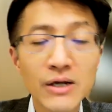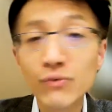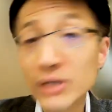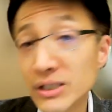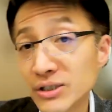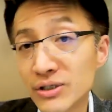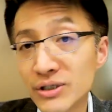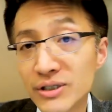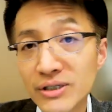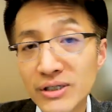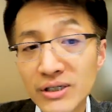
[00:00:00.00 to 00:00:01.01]

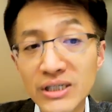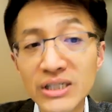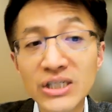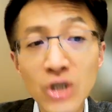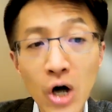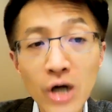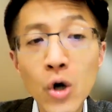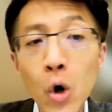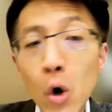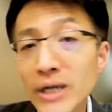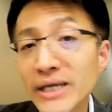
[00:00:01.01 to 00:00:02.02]
Research is not
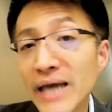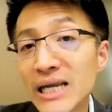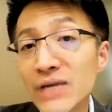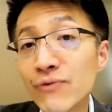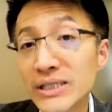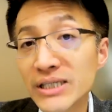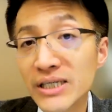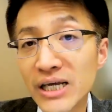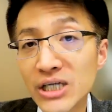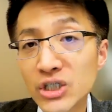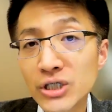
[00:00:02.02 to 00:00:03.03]
only an
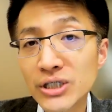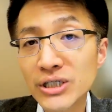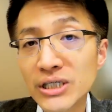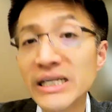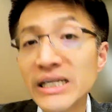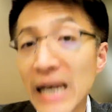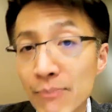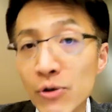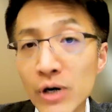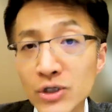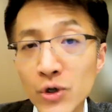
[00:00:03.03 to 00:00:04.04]
investigation in a
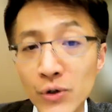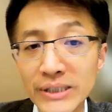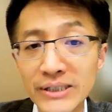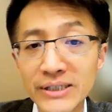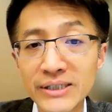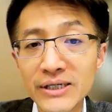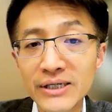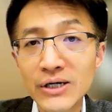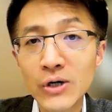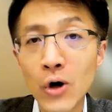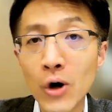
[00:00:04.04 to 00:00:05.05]
laboratories
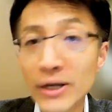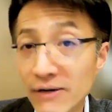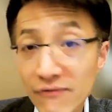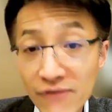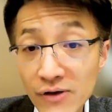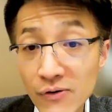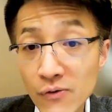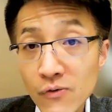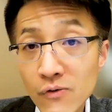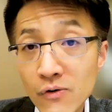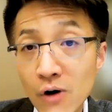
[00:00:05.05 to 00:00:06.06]
or in a
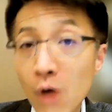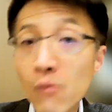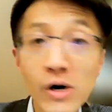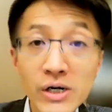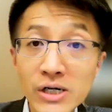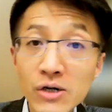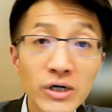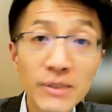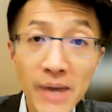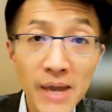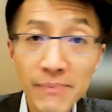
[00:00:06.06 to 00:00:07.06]
field or working on
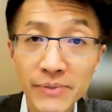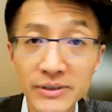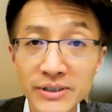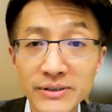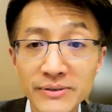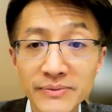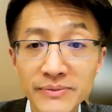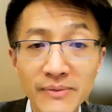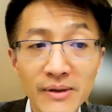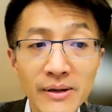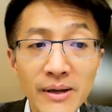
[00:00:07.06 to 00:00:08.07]
the papers,
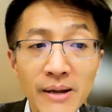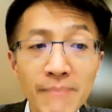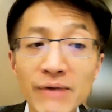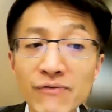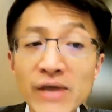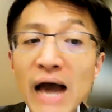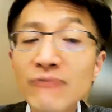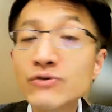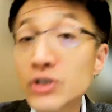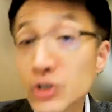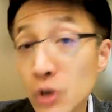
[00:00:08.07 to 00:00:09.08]
but we have
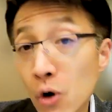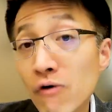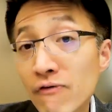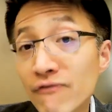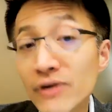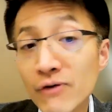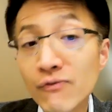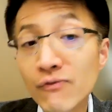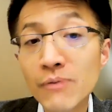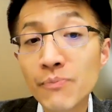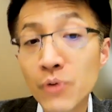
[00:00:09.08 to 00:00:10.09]
to solve the
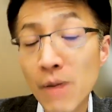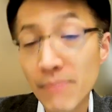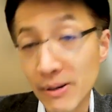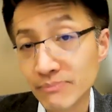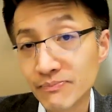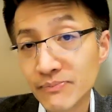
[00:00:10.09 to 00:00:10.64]
world problem